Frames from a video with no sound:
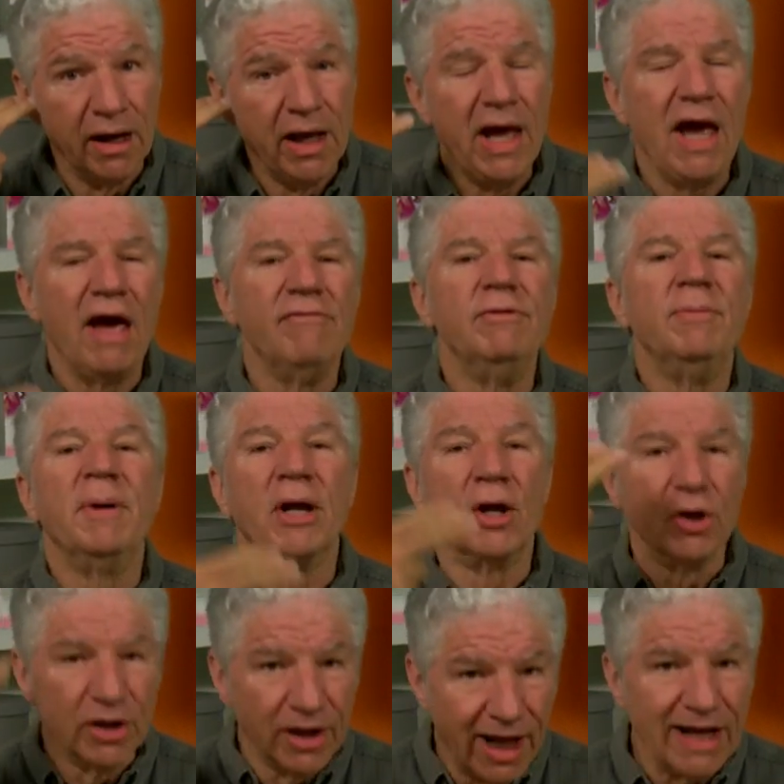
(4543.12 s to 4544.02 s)
Have you been
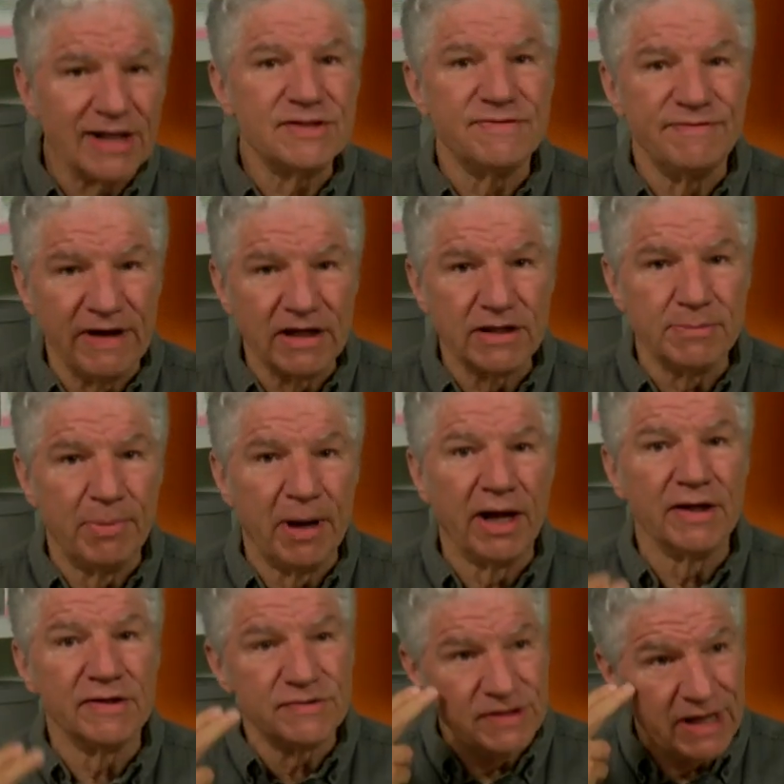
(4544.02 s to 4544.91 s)
on lots of
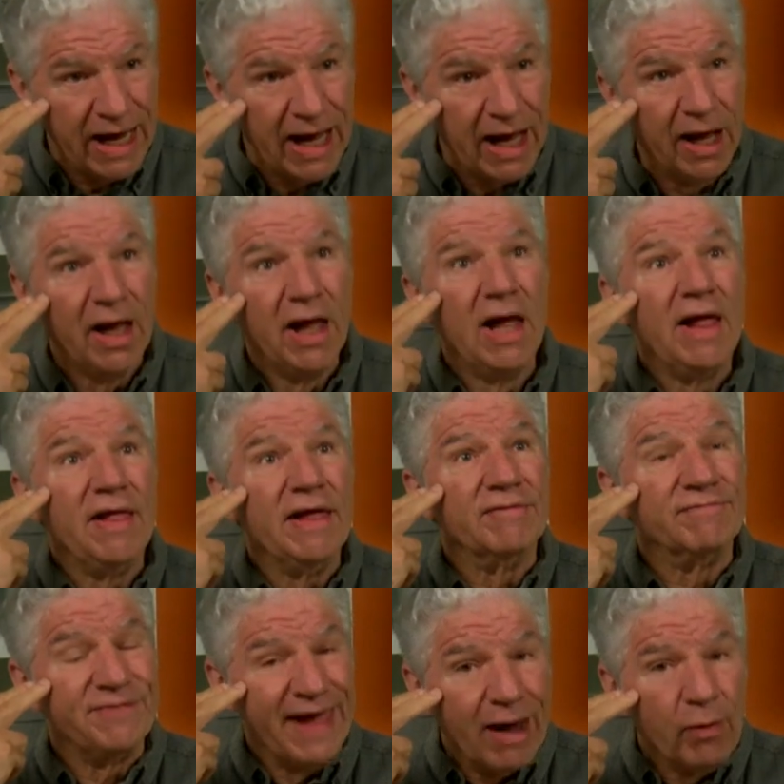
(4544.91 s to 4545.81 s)
antibiotics? Yeah.
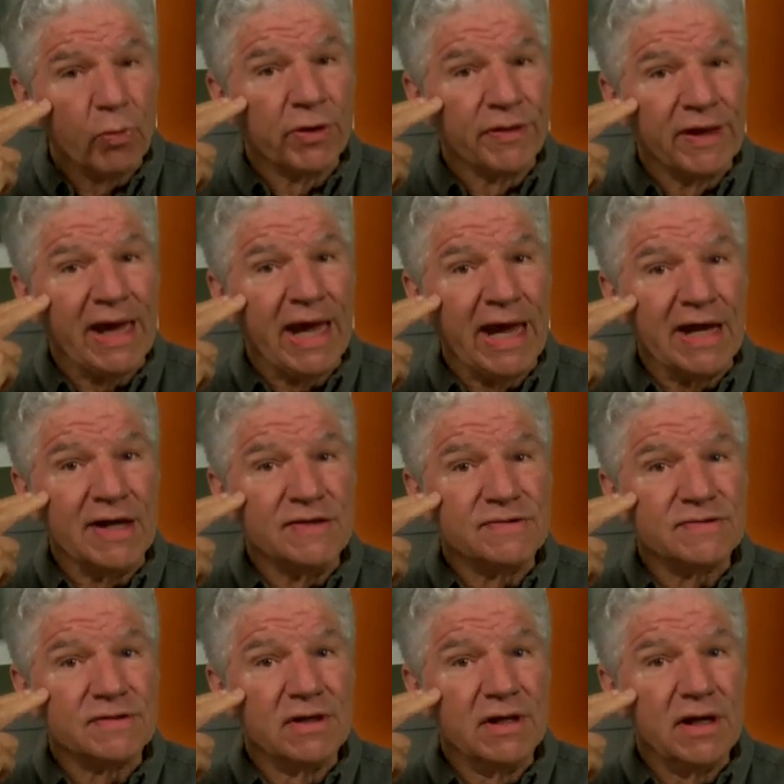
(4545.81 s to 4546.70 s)
If that were the
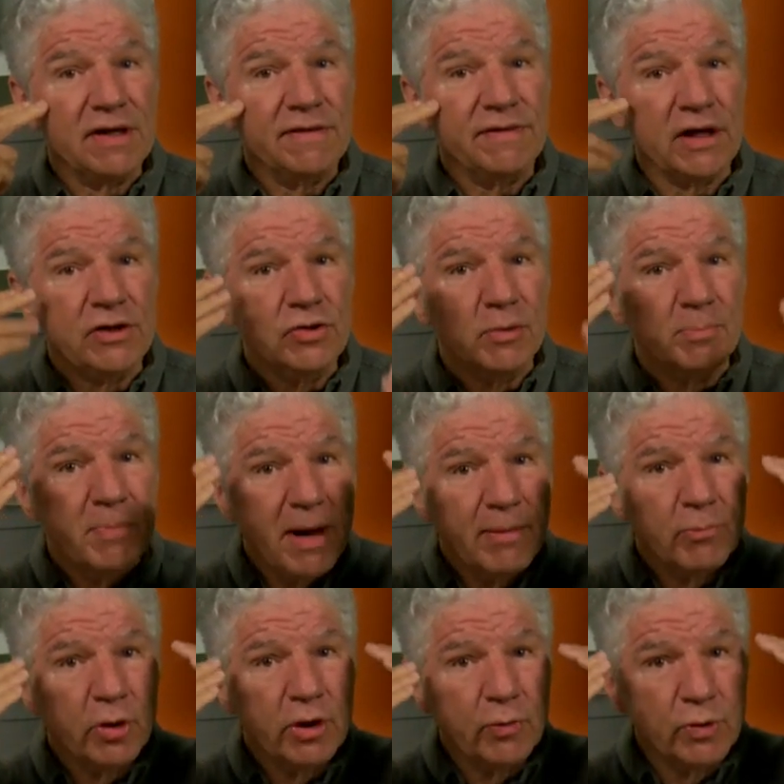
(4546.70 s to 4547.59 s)
case, then your
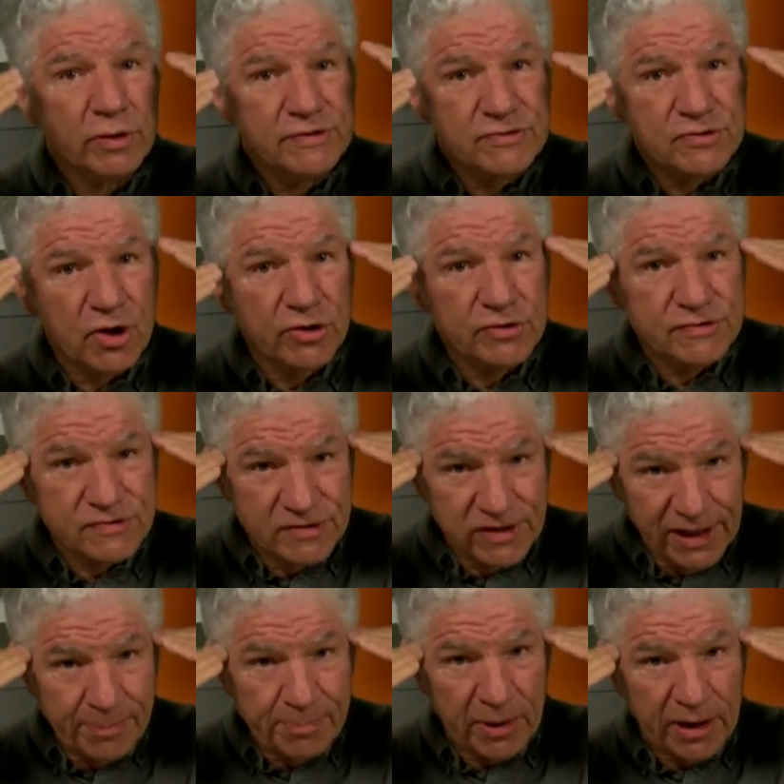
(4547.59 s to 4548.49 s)
memory would start
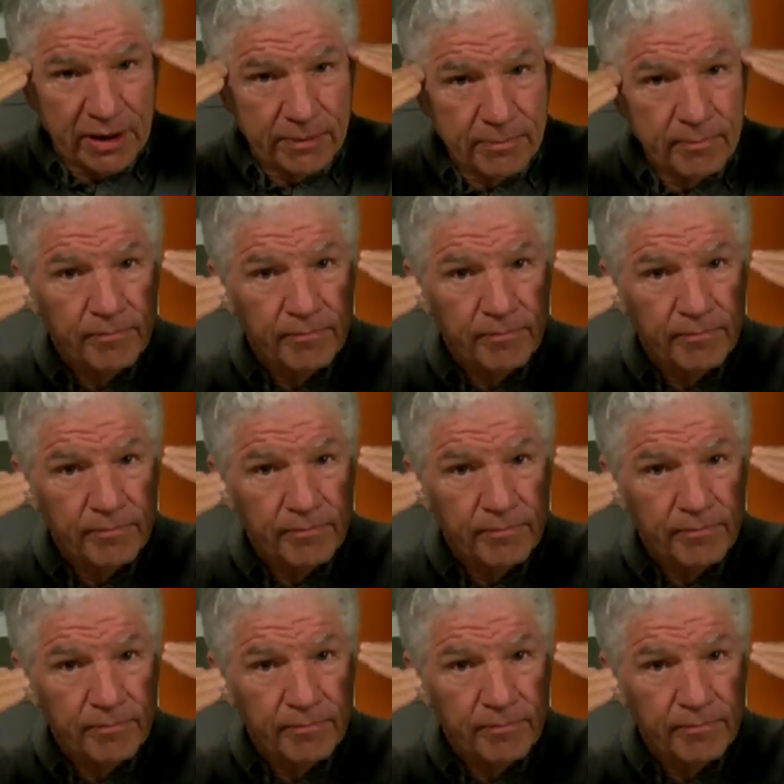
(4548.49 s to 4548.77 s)
slipping.